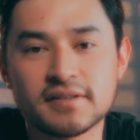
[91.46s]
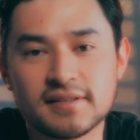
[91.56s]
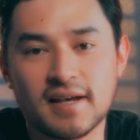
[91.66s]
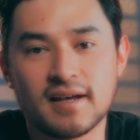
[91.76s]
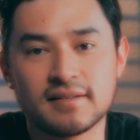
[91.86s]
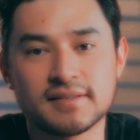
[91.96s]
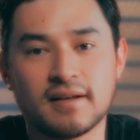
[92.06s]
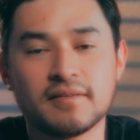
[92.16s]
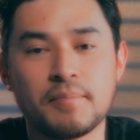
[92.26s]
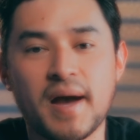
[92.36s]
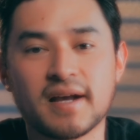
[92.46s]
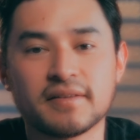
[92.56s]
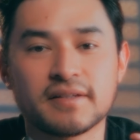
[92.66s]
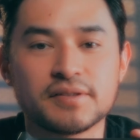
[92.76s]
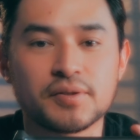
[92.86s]
is that on the back of
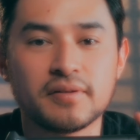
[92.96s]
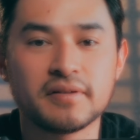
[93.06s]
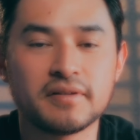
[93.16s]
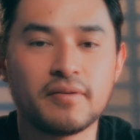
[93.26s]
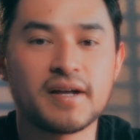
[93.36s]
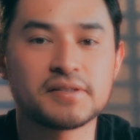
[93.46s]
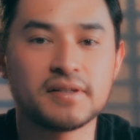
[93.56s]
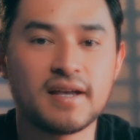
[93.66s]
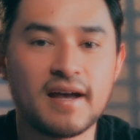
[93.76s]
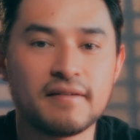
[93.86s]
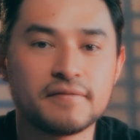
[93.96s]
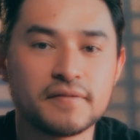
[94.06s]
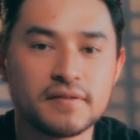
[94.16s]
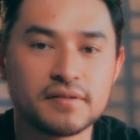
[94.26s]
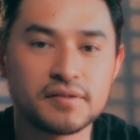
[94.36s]
the controller, you actually have
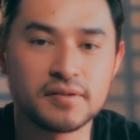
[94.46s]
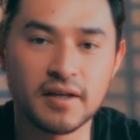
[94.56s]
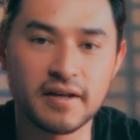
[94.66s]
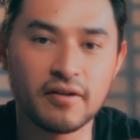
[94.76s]
an